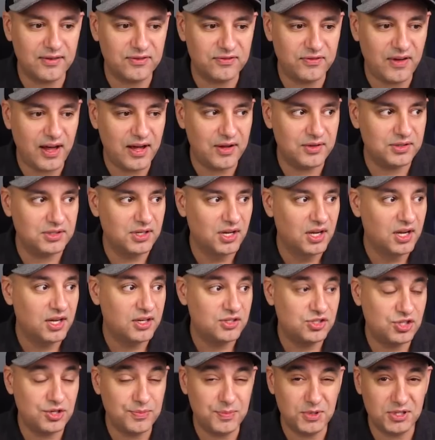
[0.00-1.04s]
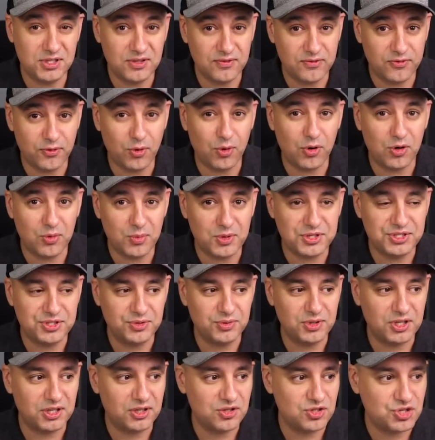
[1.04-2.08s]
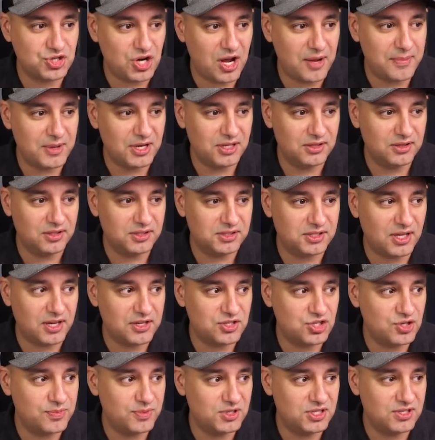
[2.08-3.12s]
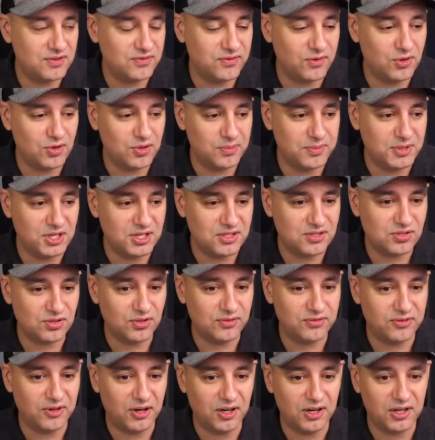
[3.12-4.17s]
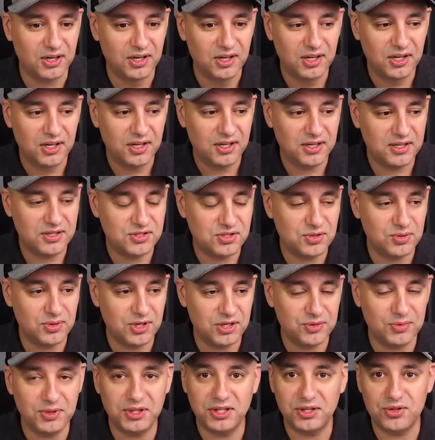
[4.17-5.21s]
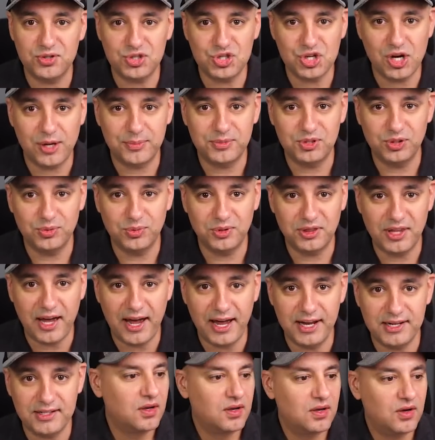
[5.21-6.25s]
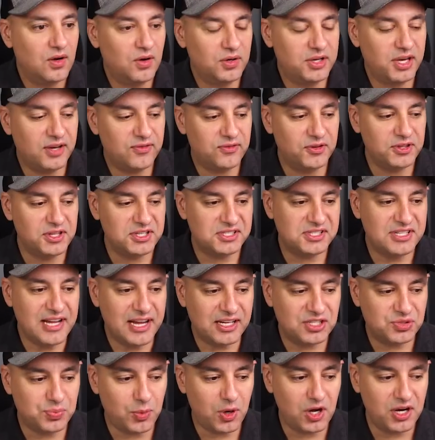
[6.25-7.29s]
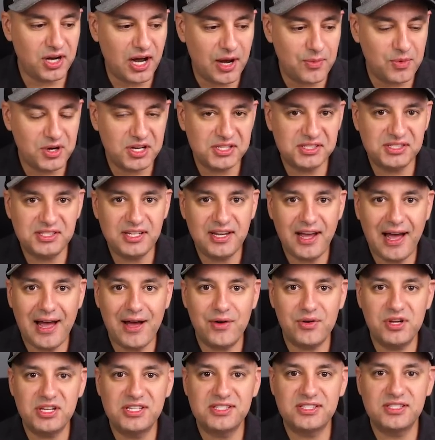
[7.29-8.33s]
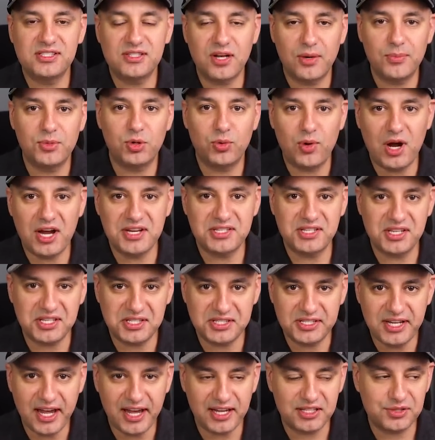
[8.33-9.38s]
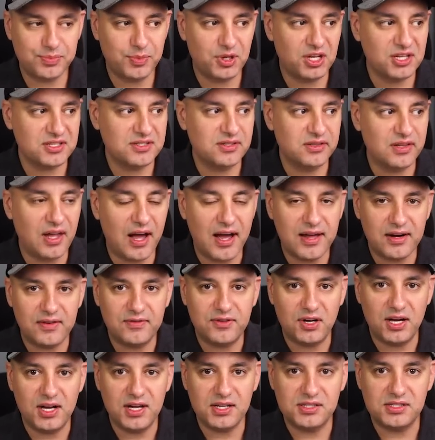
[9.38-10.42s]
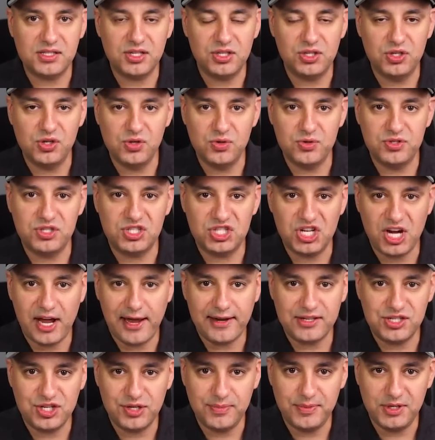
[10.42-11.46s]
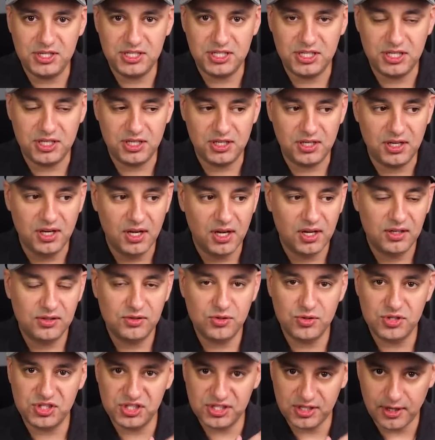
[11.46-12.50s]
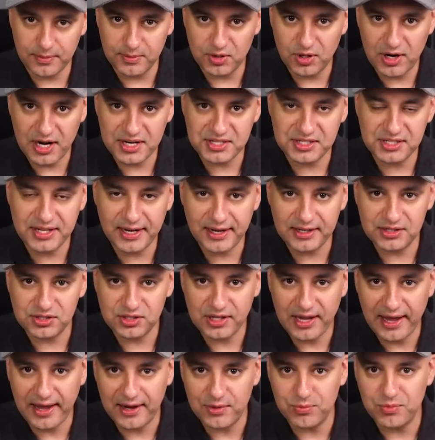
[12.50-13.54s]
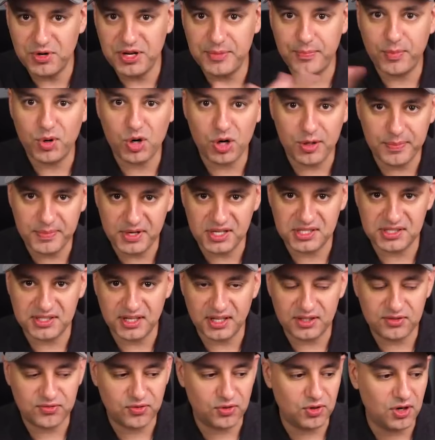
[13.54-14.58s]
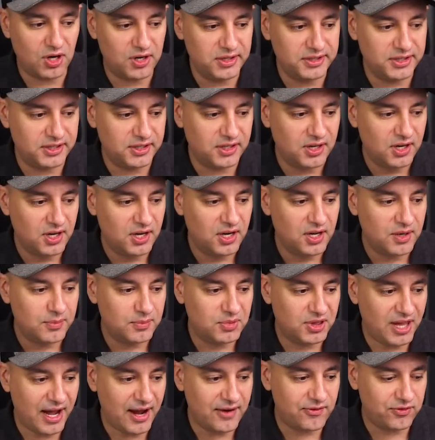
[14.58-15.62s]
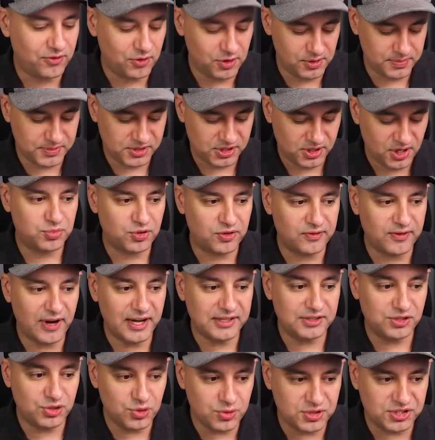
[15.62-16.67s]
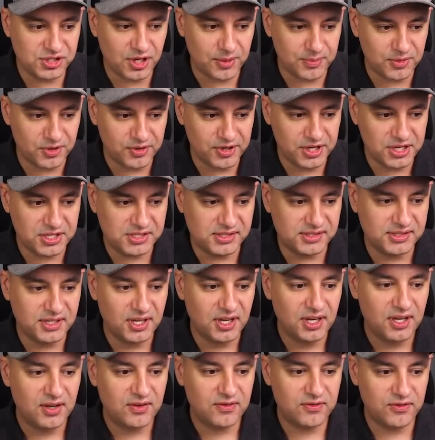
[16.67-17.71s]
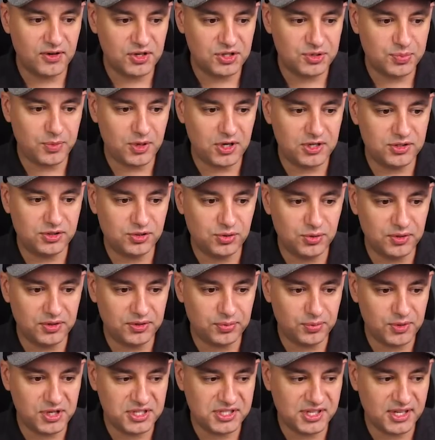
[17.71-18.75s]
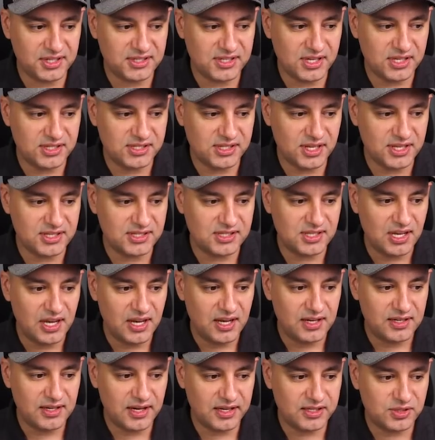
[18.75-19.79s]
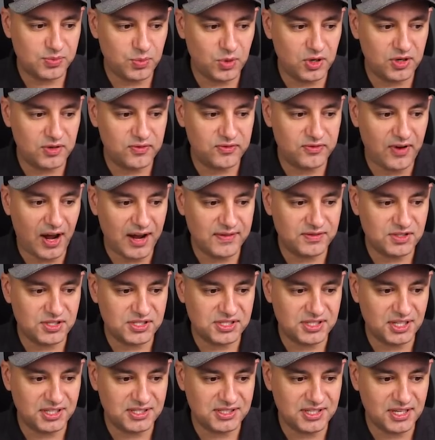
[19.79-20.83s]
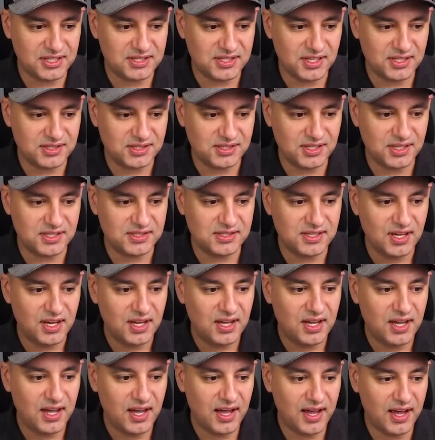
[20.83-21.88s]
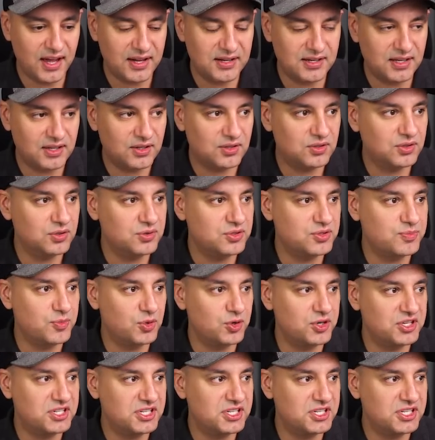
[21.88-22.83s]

found GPT-4o was doing a good job, and it looks like GPT-4o mini so far is doing a really good job too with that. Okay, for this next one, I wanna see how it summarizes text, because a lot of us use ChatGPT to summarize text and repurpose text for other platforms. Provide 2 summaries. First one, 2 to 3 sentences. Next one, 5 to 6 sentences, and includes more